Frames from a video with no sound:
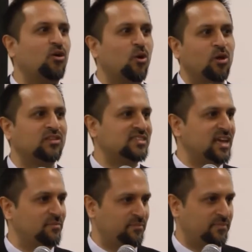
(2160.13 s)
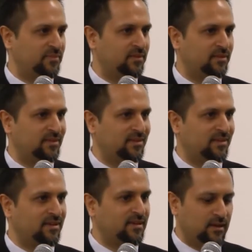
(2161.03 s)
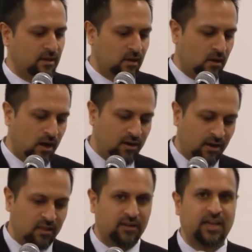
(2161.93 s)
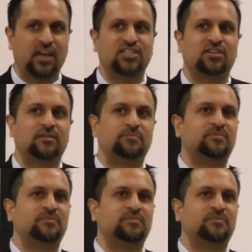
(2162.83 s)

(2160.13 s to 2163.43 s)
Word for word: all the same. On another occasion,